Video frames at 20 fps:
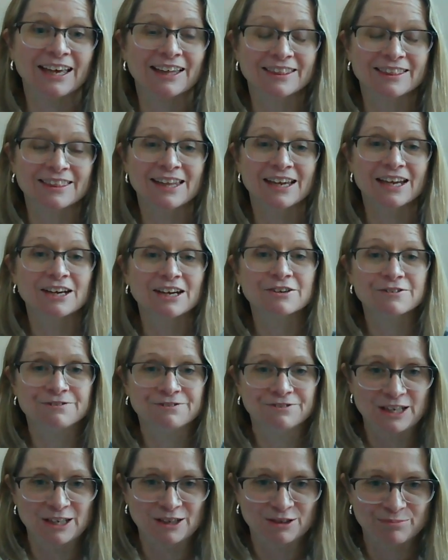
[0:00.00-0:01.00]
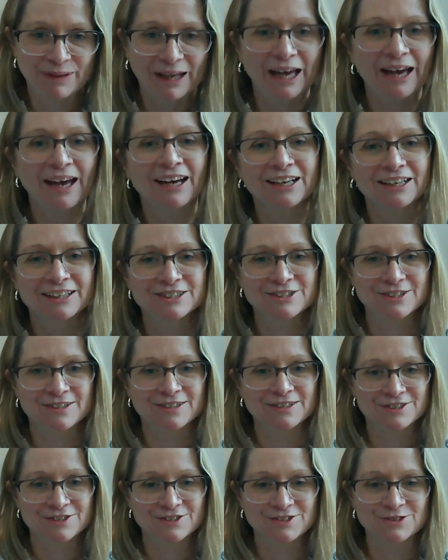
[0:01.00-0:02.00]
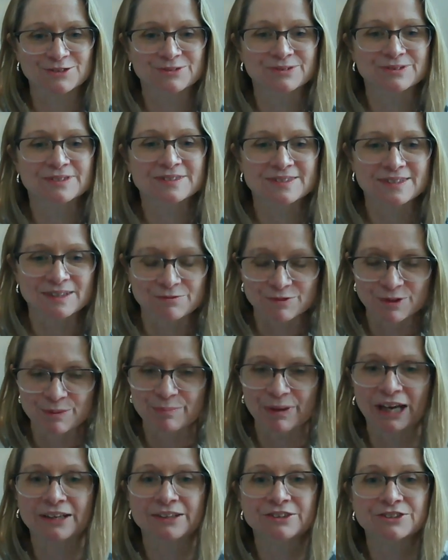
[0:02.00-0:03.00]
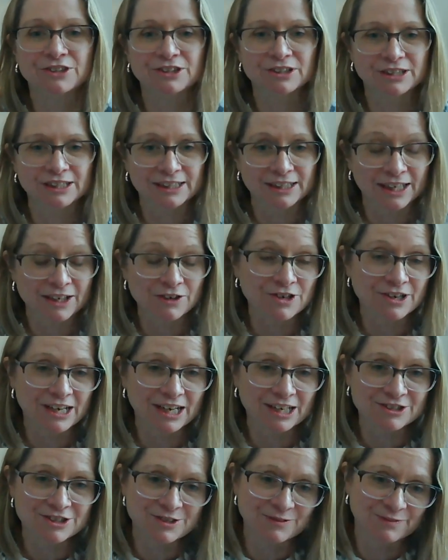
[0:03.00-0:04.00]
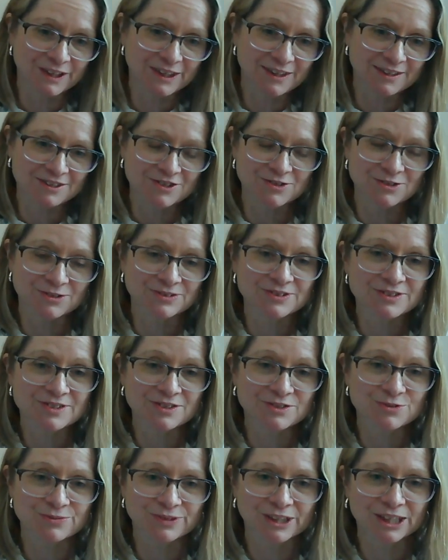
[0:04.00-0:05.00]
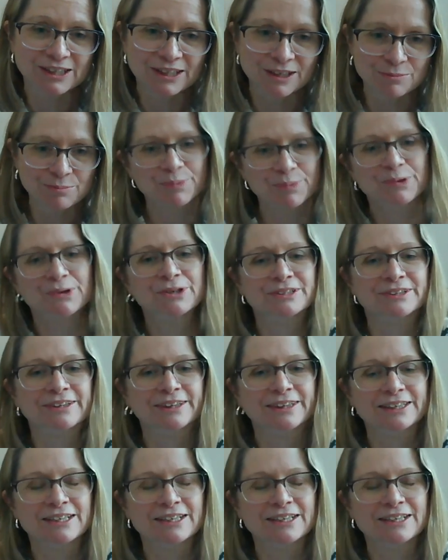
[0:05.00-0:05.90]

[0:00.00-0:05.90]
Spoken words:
their feedback to the students and reminder and interaction with the students is really important,